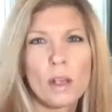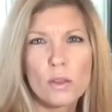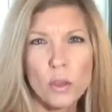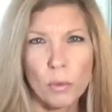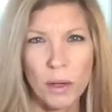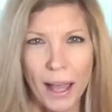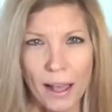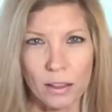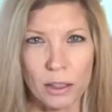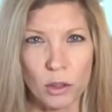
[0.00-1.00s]
So I'm going to
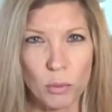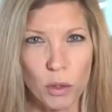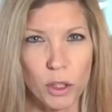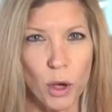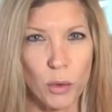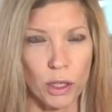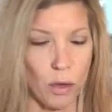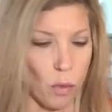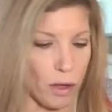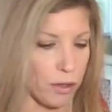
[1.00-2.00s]
add a little more
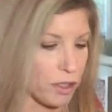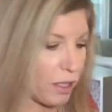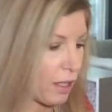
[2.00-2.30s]
coconut water to